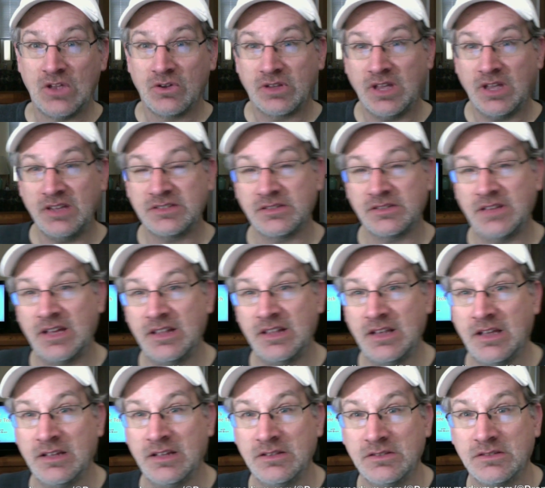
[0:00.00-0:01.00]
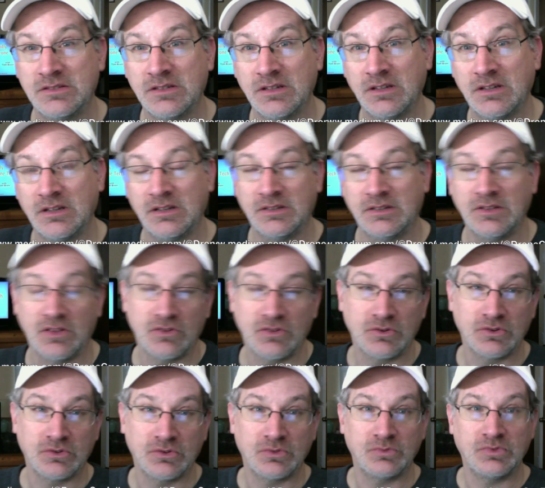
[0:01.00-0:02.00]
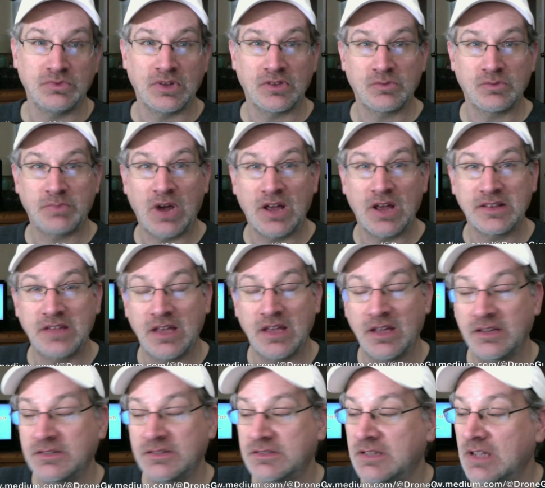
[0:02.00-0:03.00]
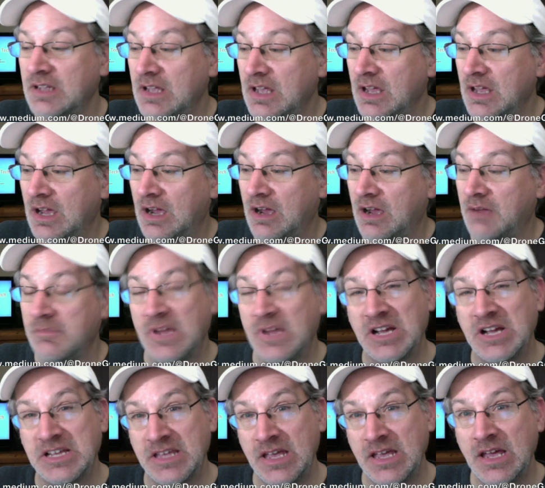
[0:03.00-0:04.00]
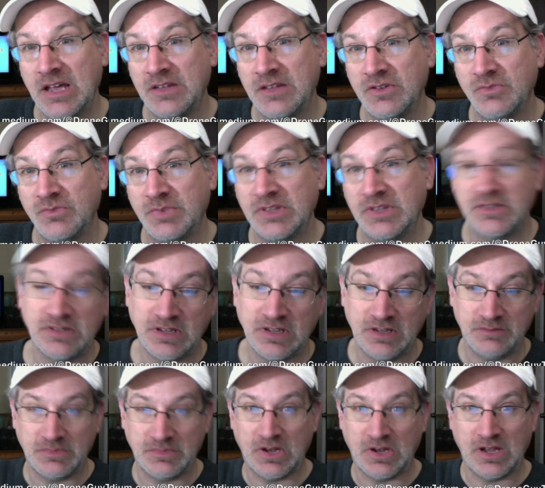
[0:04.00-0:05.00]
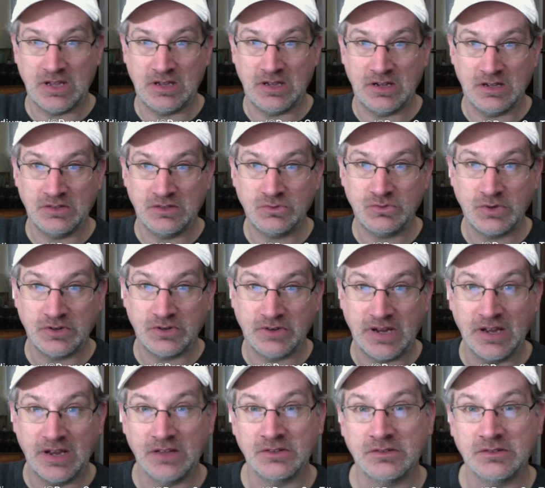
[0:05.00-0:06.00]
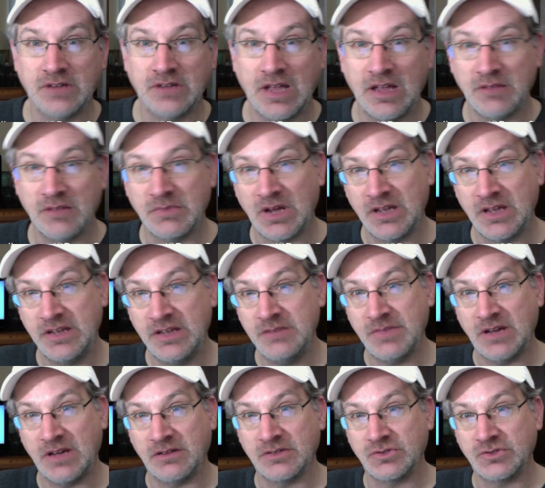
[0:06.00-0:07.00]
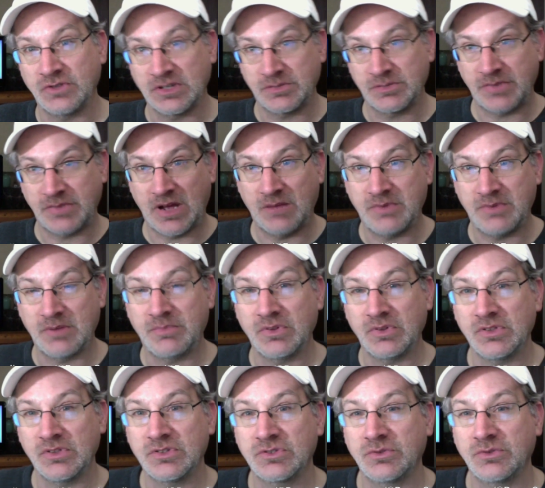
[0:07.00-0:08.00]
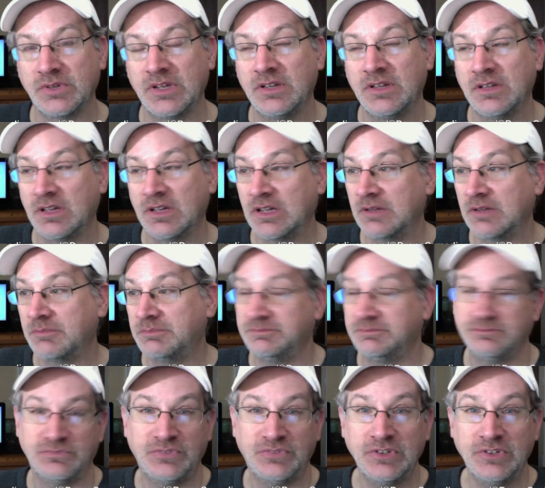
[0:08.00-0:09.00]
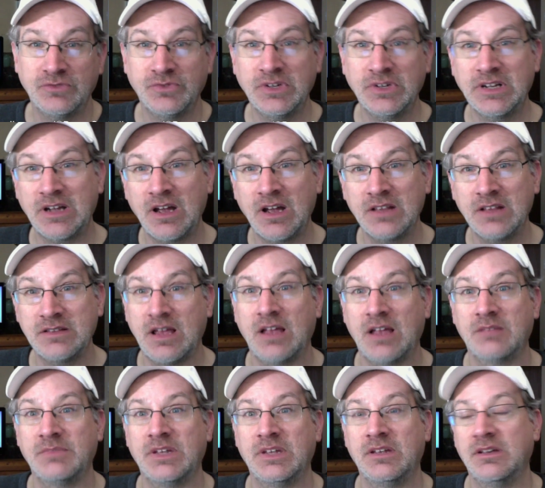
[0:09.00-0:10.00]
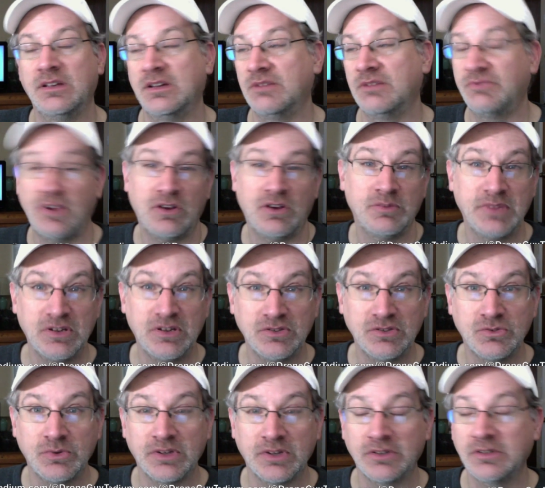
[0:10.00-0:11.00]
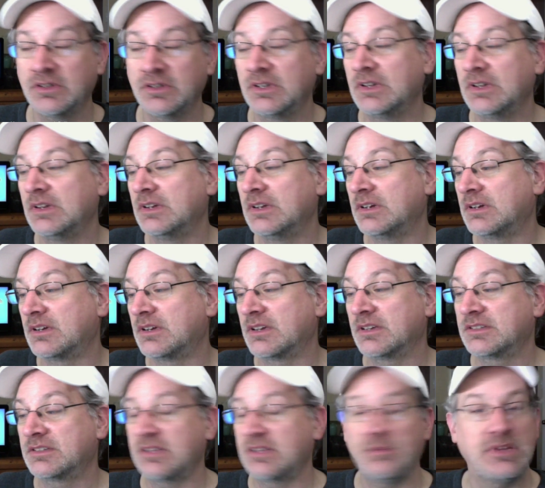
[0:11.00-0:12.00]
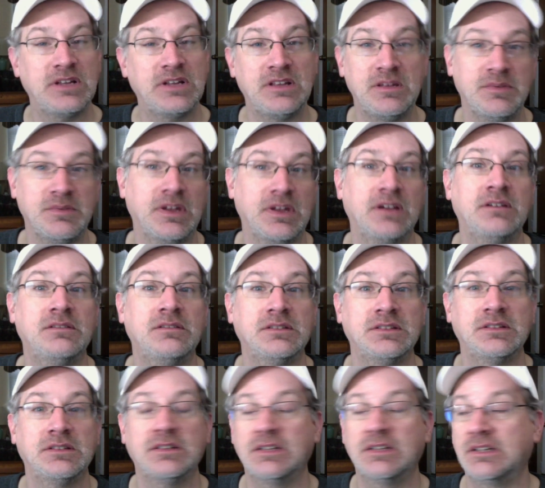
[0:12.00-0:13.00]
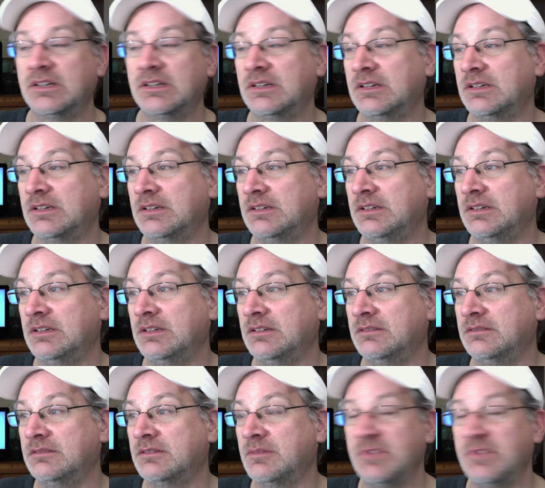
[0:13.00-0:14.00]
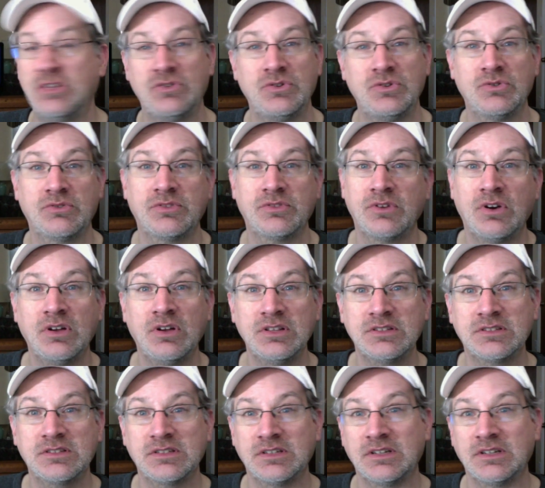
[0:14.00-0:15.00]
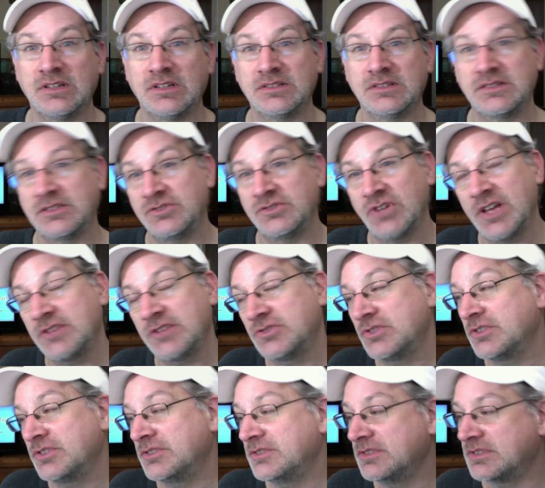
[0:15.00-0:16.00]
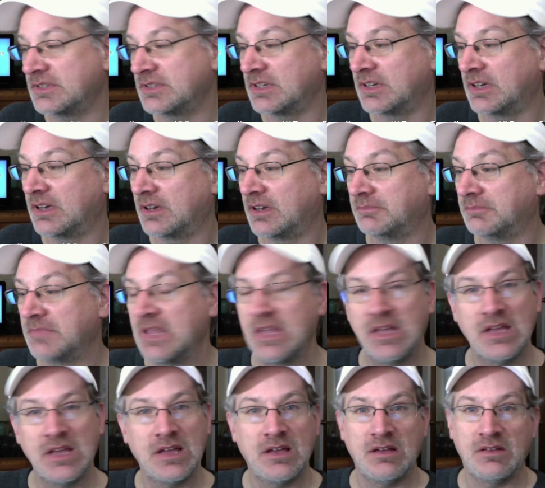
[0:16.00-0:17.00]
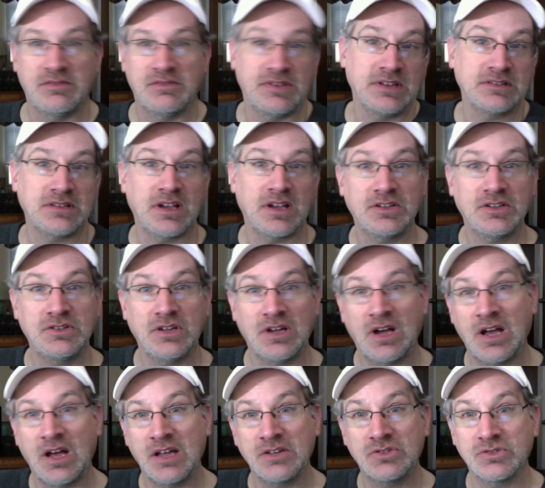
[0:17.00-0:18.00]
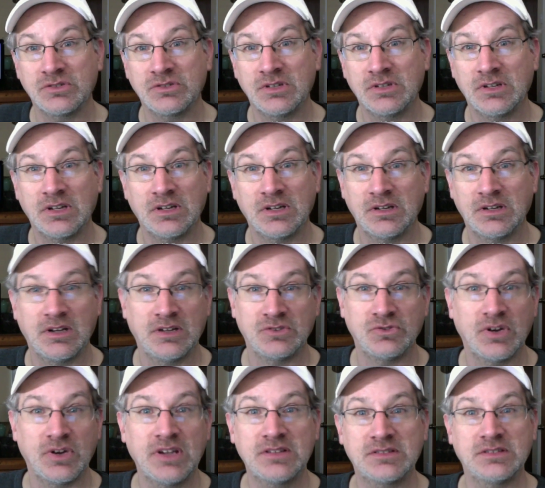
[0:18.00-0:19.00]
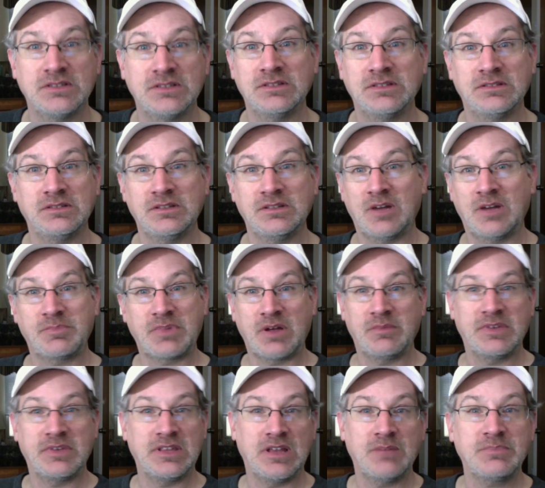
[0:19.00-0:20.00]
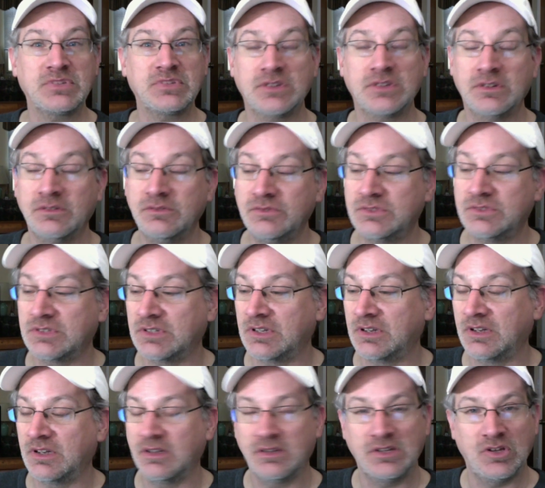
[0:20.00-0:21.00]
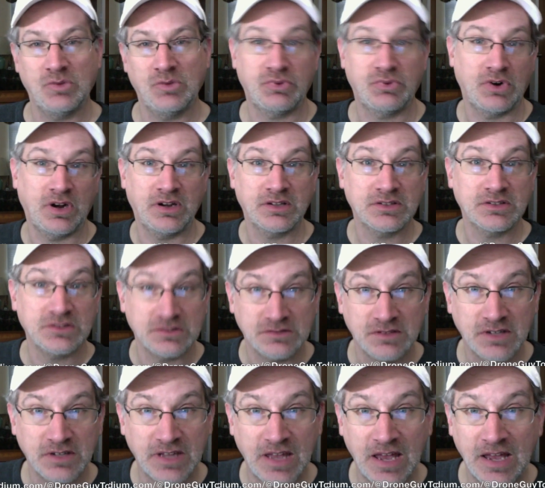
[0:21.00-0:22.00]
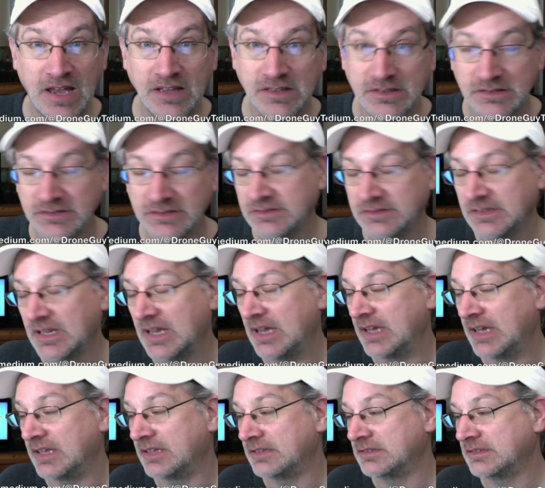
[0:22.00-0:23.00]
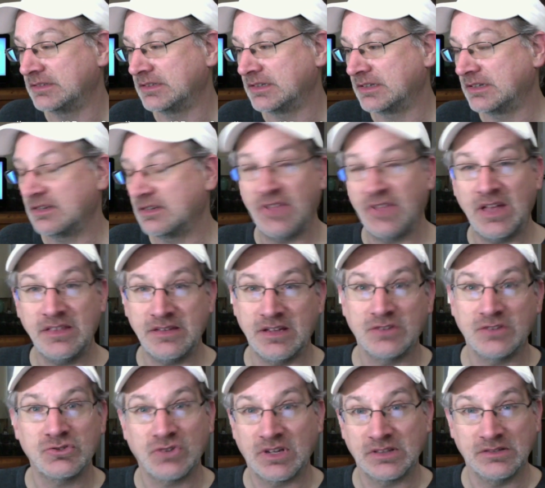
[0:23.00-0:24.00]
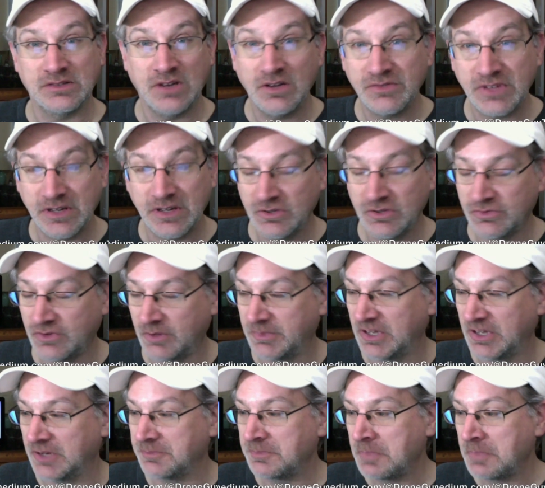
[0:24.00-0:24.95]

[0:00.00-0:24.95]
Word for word: Okay, so that ends uh, another another podcast. Um, again, you've been seeing my uh, Twitter handle and my email address pop up on the screen. Uh, feel free to contact me. Uh, follow me on Twitter. Uh, send me an email, and uh, you know, let me know your thoughts, suggestions. Um, things I, I should uh, address in upcoming episodes, uh, you know, products to look at, and, and uh, of that nature. I'd love to hear from you.